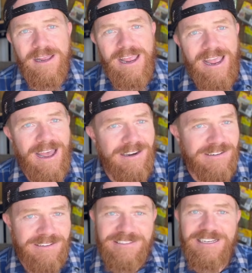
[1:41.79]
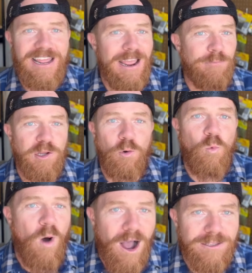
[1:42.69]
And today I'm going to
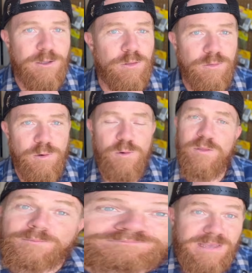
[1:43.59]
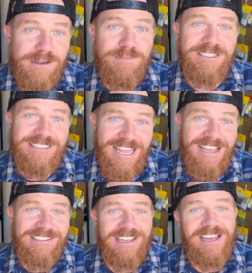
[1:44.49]
walk you through the big
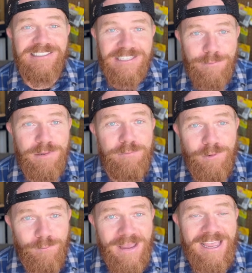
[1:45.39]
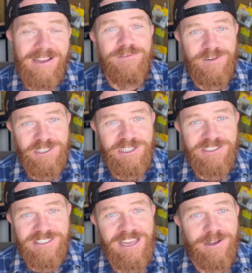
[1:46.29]
mistakes I see people make fishing
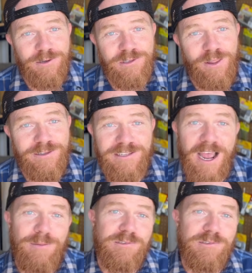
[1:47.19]
Senkos all the time,